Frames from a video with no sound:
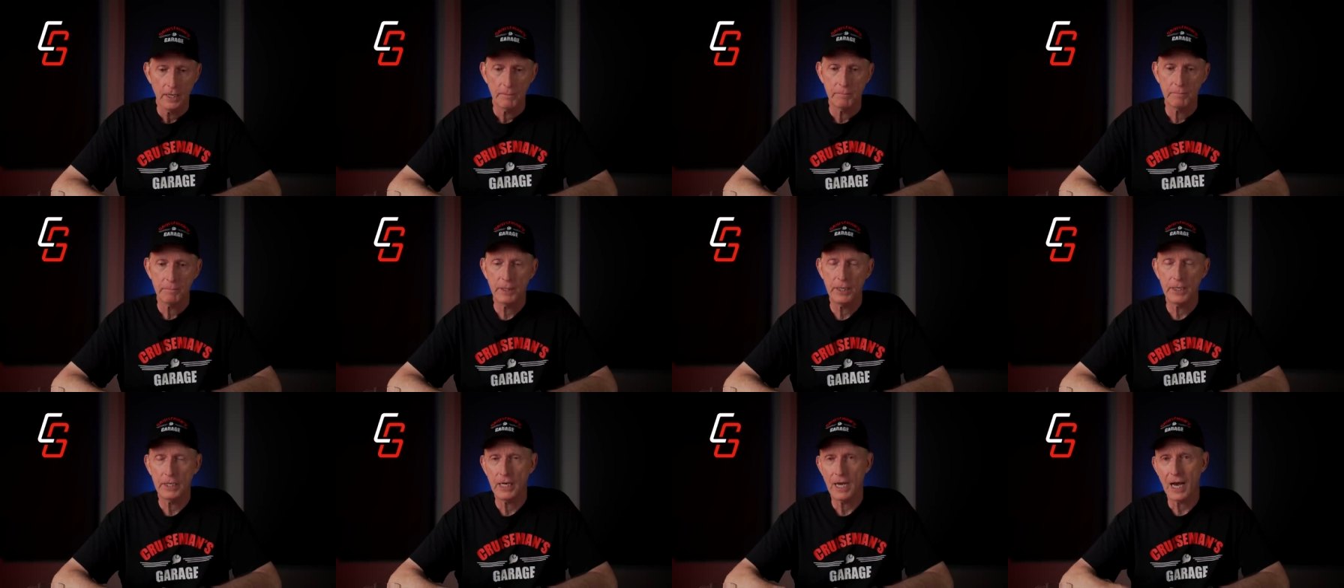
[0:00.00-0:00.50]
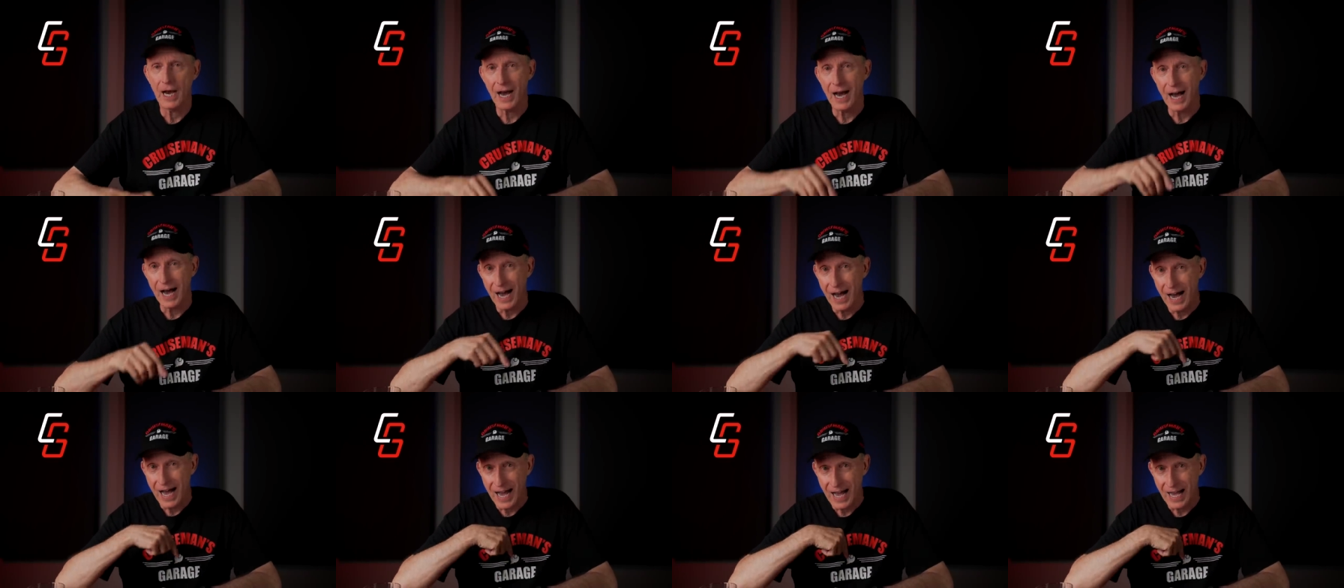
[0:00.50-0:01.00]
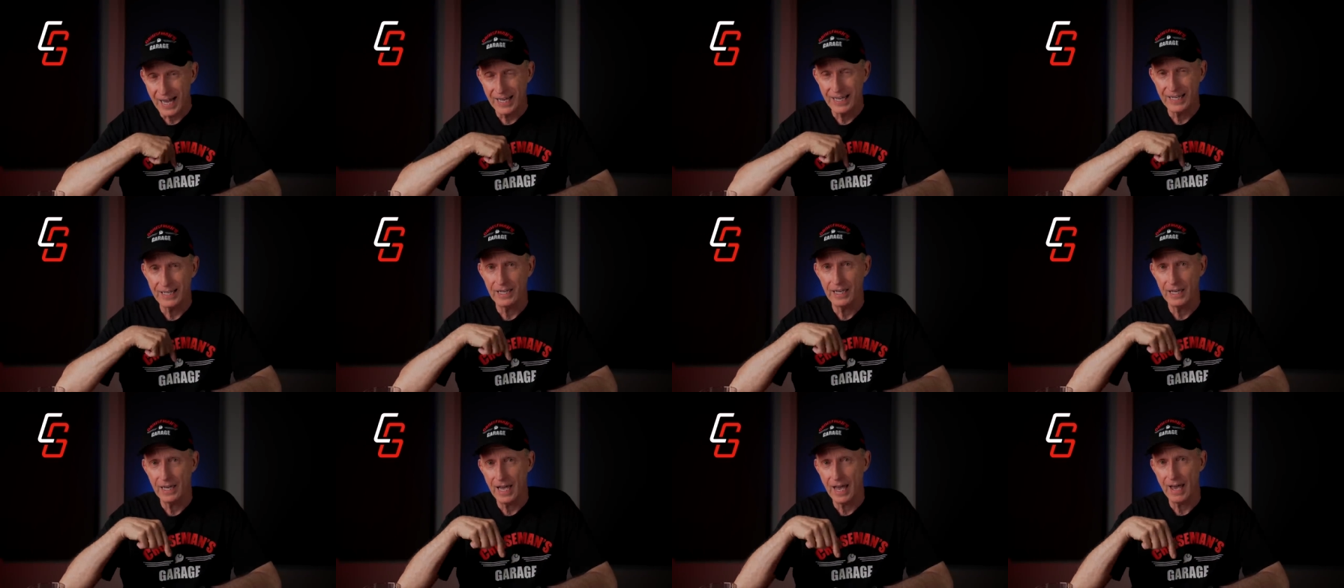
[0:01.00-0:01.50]
but
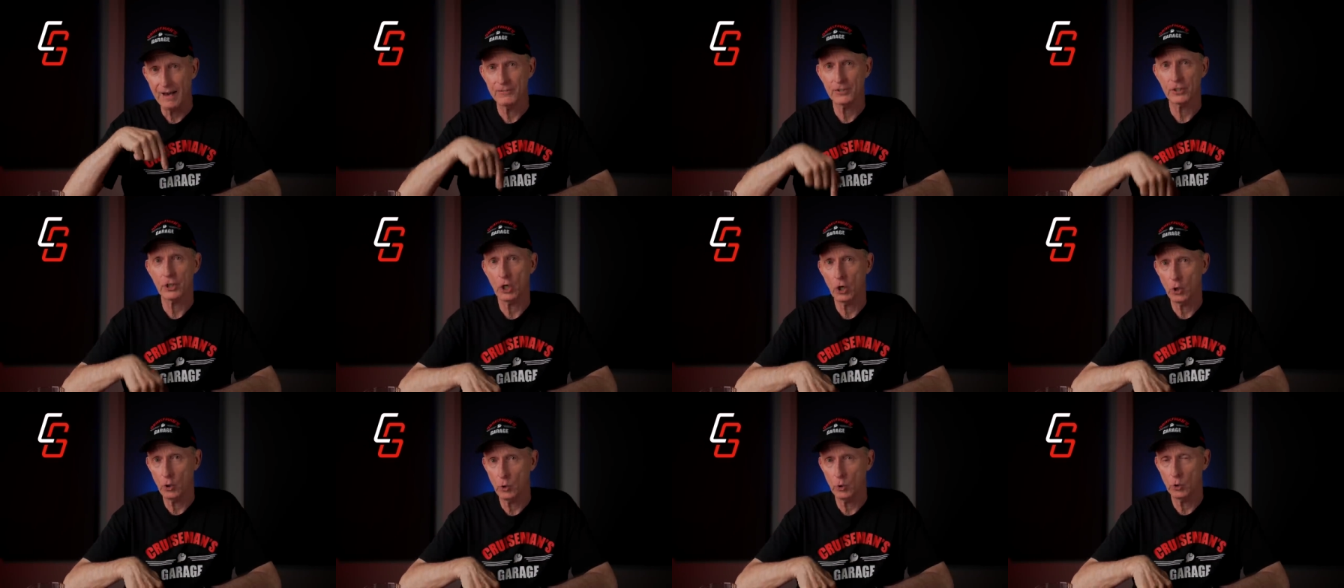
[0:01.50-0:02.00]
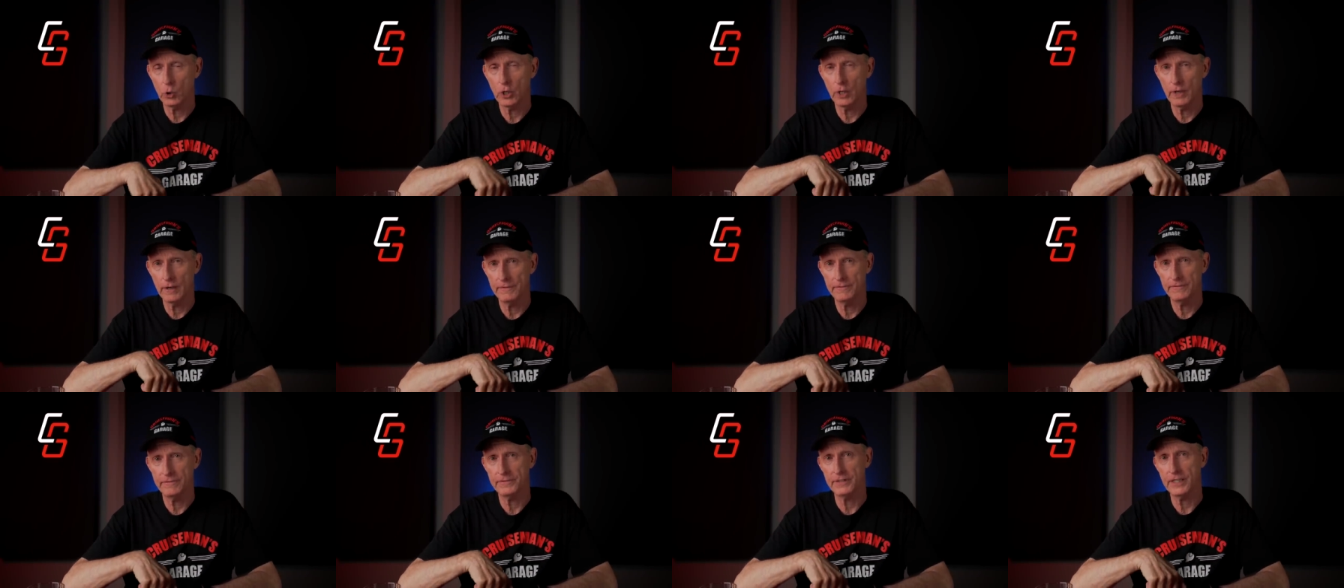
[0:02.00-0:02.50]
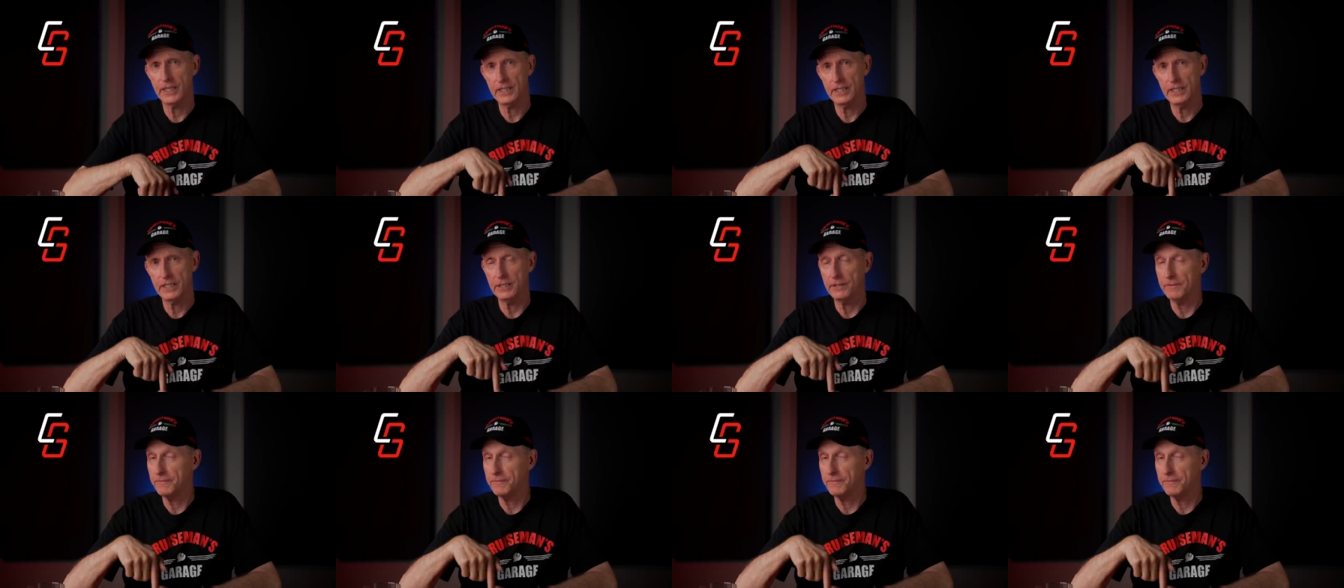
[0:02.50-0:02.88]
I have a goal of getting